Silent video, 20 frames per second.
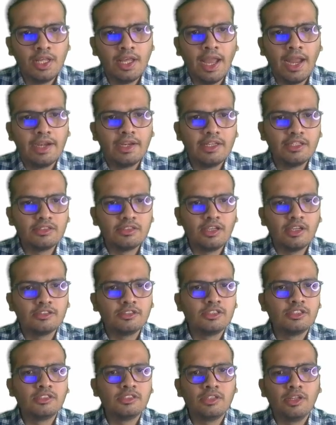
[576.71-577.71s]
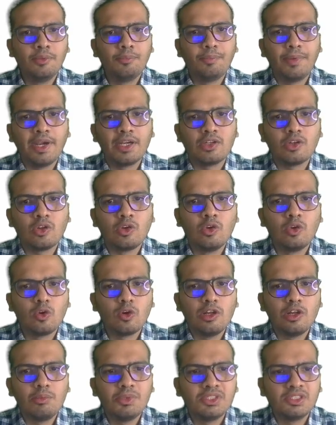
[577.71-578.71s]
and discuss its impact on
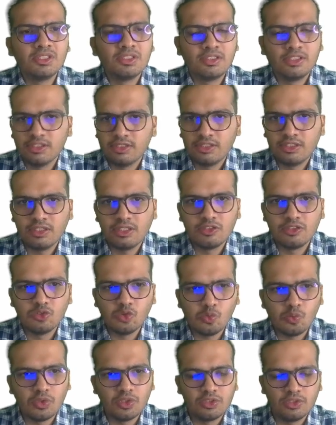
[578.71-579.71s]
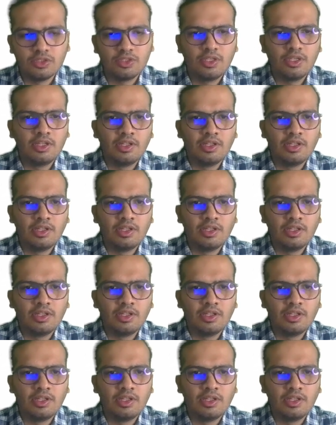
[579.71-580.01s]
local businesses and consumers.